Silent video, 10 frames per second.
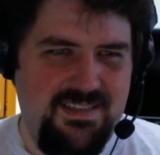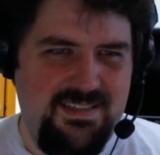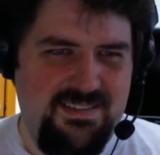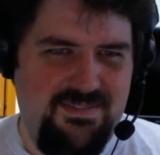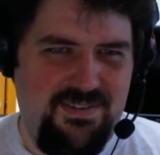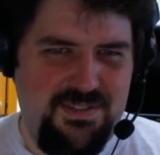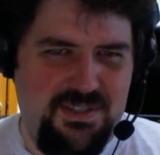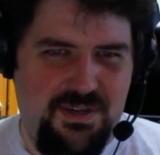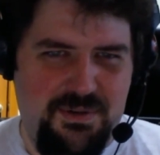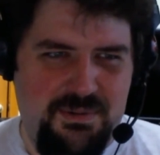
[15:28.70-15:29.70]
First
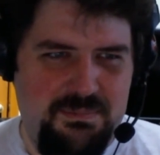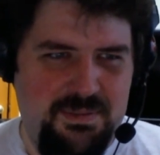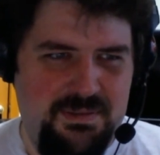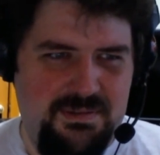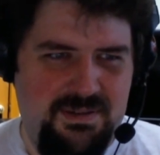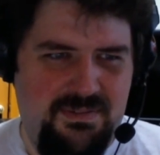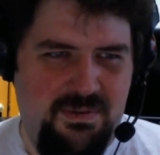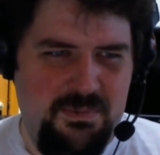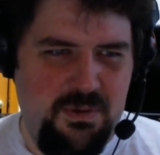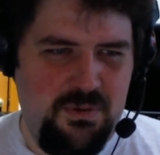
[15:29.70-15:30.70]
autocomplete
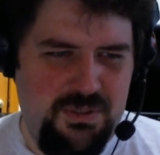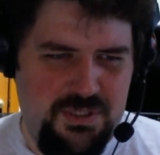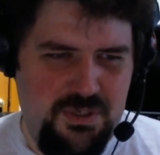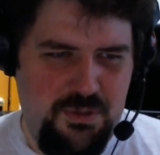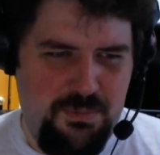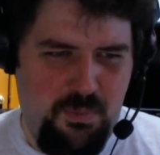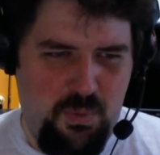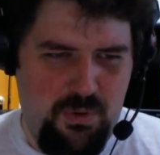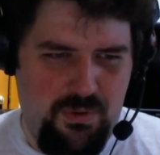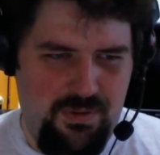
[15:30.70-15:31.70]
from Google is Hadoop
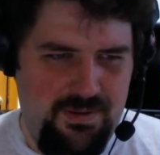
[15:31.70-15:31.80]
World.